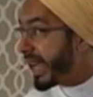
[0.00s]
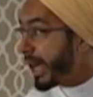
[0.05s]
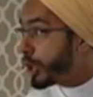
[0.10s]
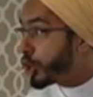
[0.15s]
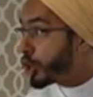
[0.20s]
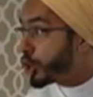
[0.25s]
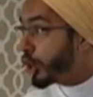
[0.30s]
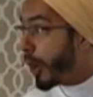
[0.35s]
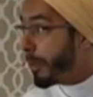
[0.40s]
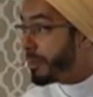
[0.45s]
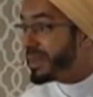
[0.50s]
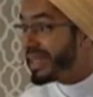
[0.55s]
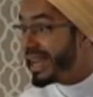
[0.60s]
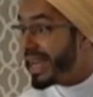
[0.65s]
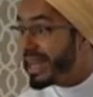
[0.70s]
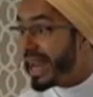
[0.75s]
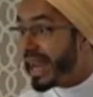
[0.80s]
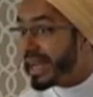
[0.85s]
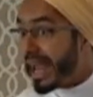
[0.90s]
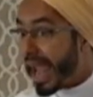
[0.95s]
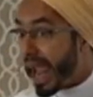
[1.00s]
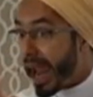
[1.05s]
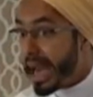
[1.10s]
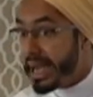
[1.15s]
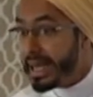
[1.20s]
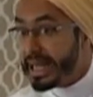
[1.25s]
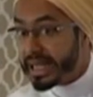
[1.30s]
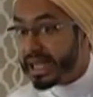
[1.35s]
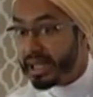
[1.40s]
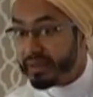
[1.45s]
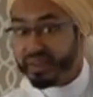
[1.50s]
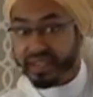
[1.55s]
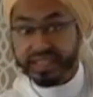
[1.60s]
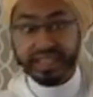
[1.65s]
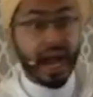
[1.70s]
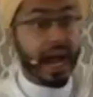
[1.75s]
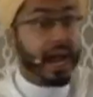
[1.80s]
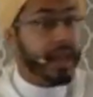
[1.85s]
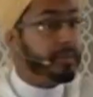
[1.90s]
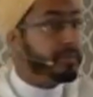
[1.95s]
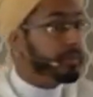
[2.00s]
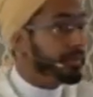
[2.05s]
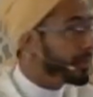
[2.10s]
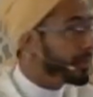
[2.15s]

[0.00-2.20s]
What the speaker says: can drop dead at any given time.